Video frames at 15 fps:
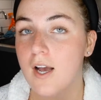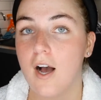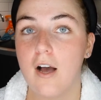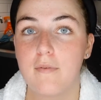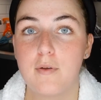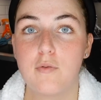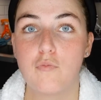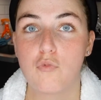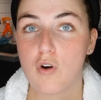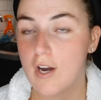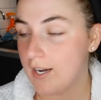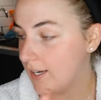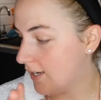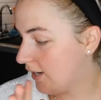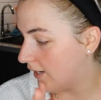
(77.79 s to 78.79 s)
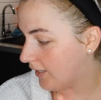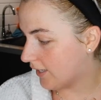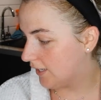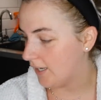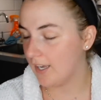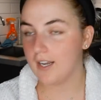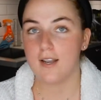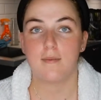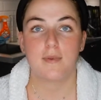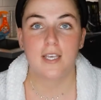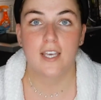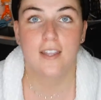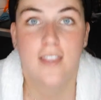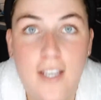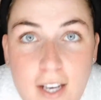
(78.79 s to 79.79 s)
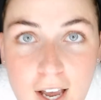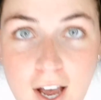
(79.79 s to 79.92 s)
I've been really liking it. Let me get